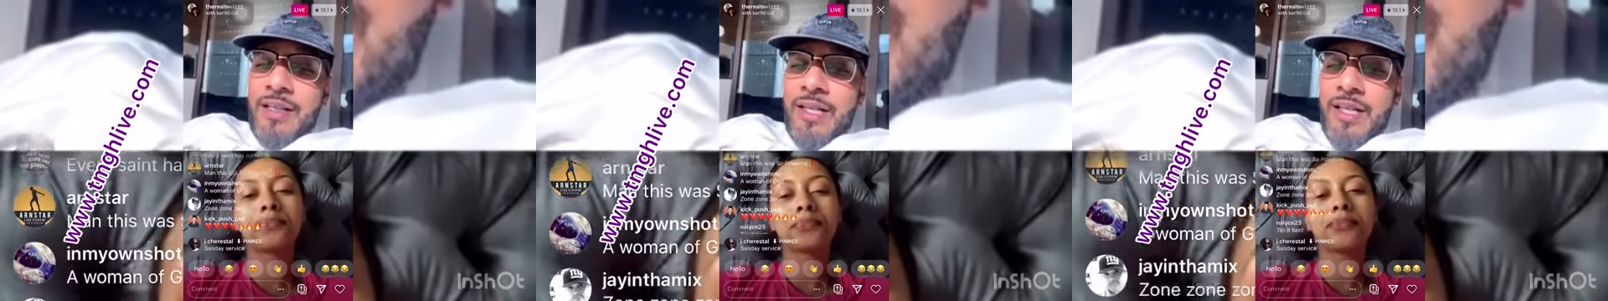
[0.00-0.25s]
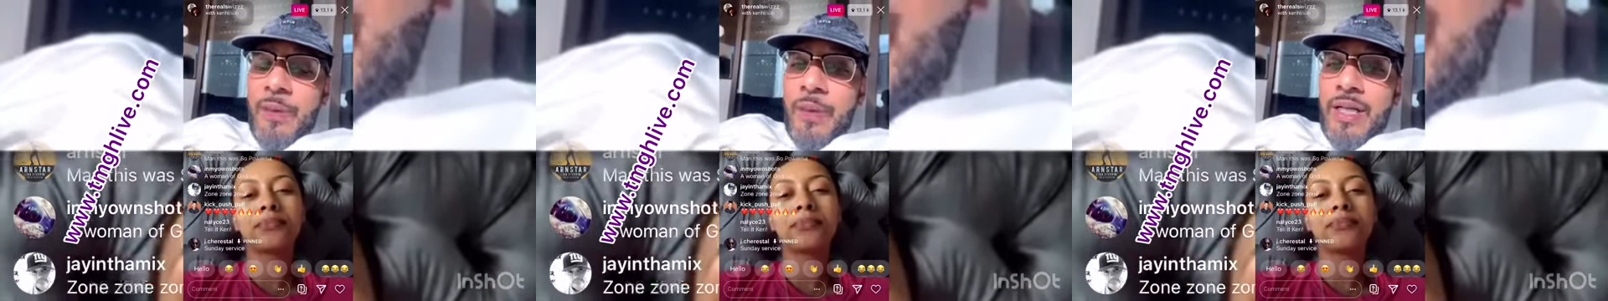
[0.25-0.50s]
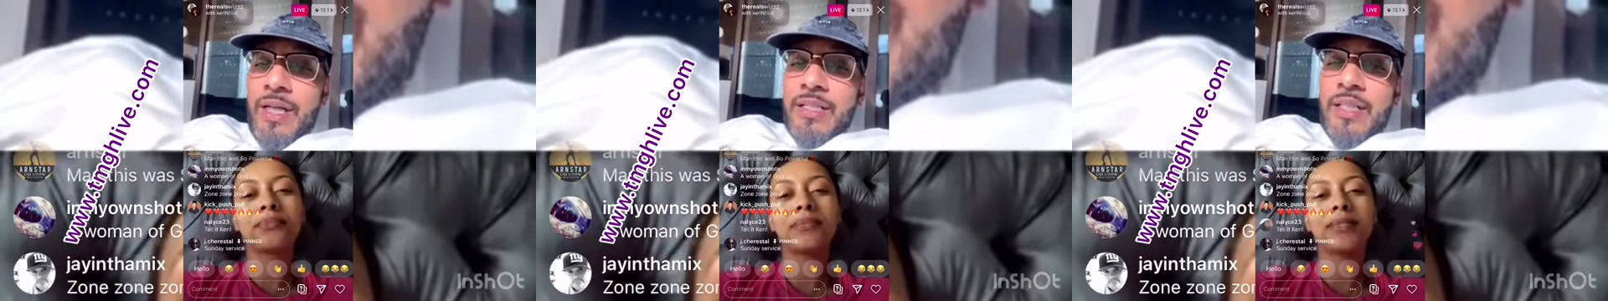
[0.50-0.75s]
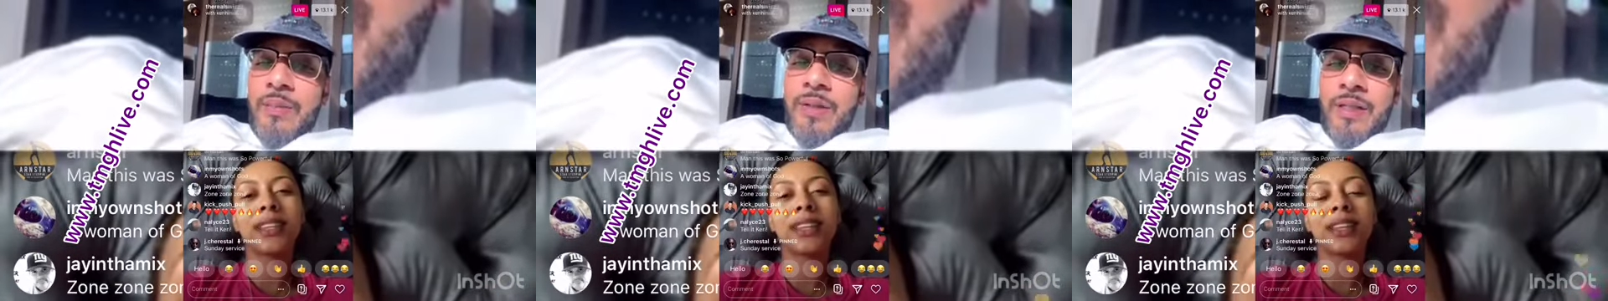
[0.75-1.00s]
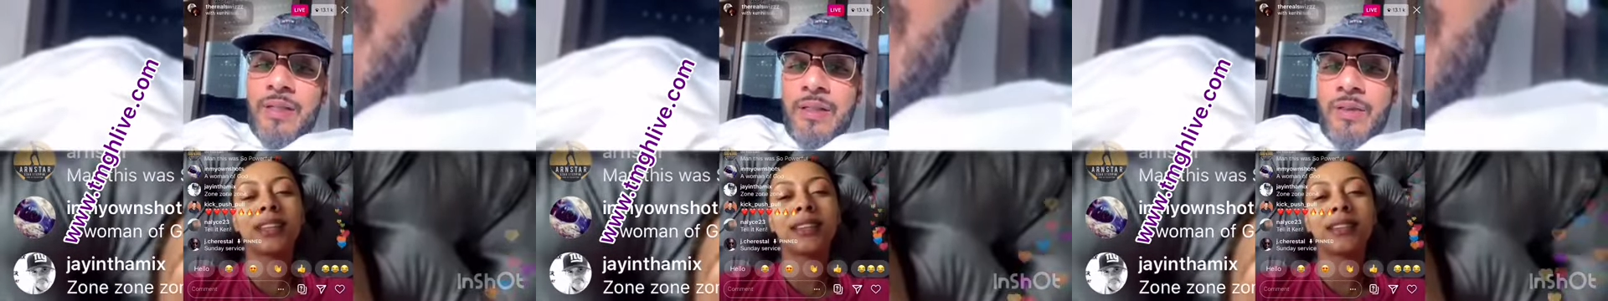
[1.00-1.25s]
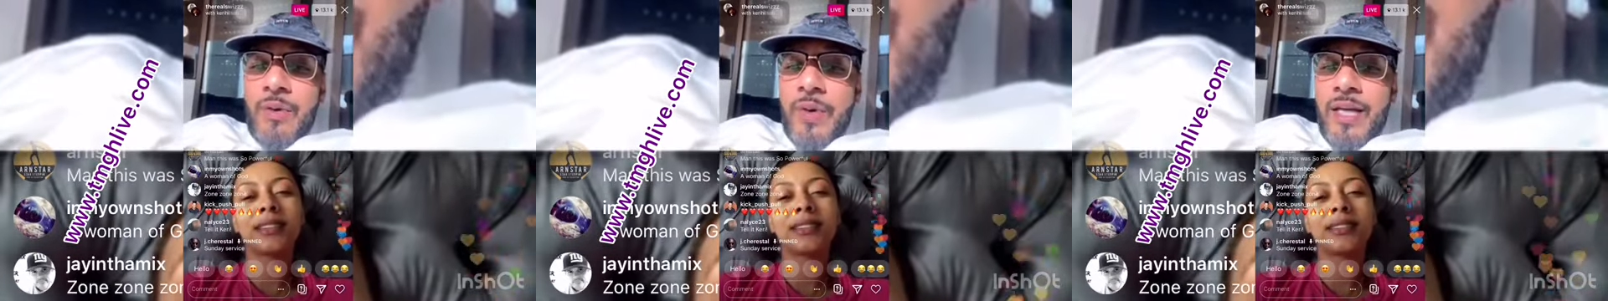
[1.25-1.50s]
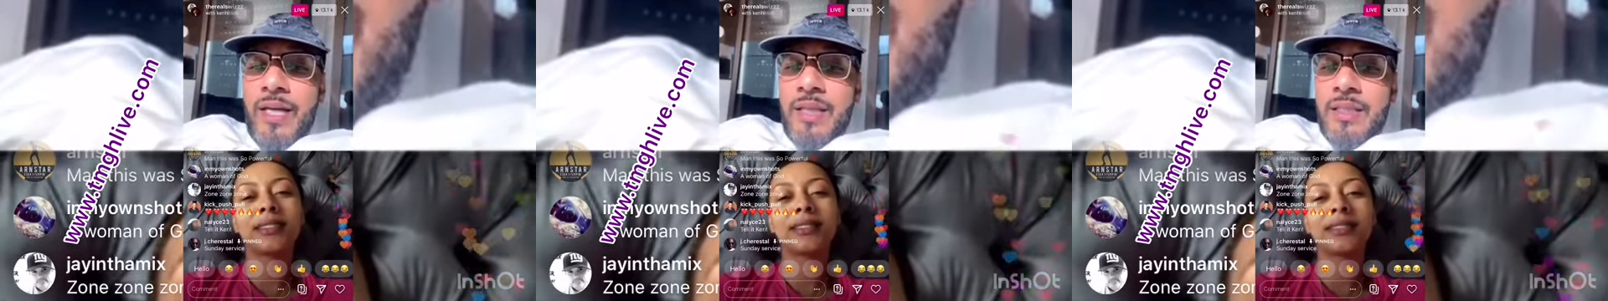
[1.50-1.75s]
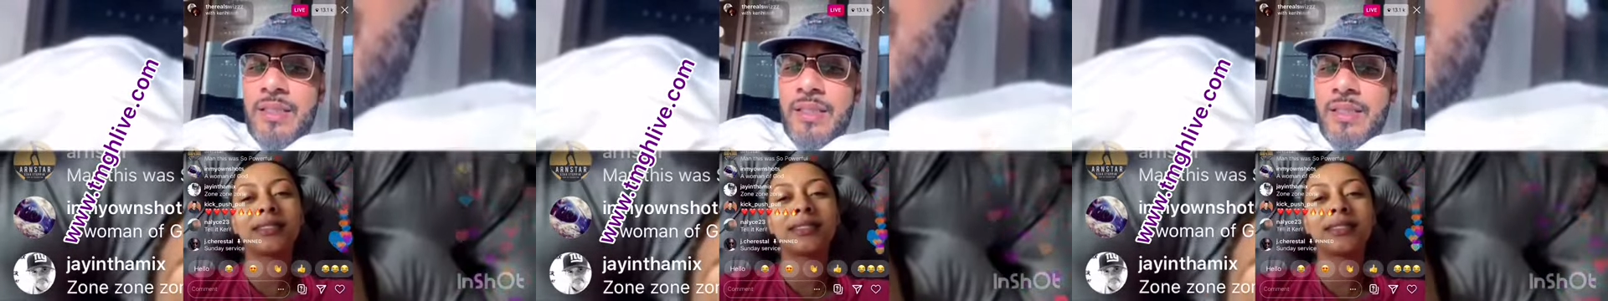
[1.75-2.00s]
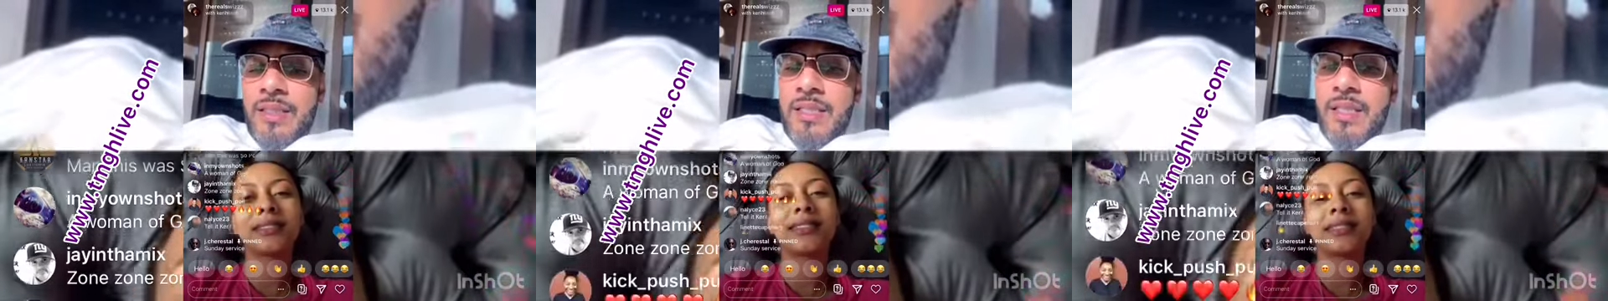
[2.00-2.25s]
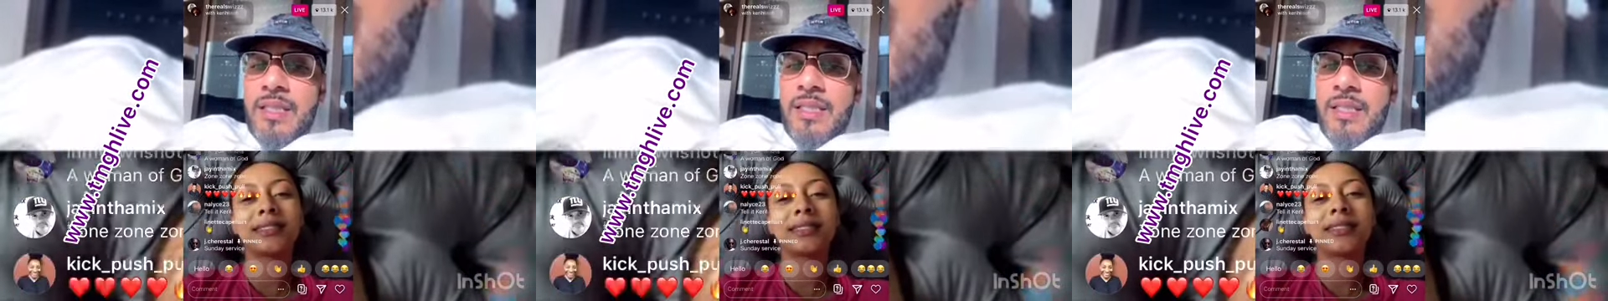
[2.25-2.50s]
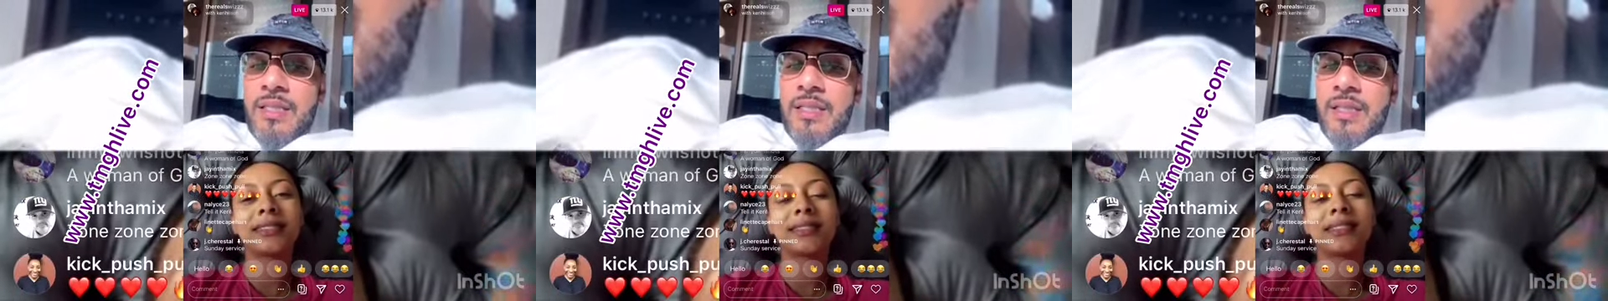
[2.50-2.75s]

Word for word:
Speaker 1: We need some of the queens and sisters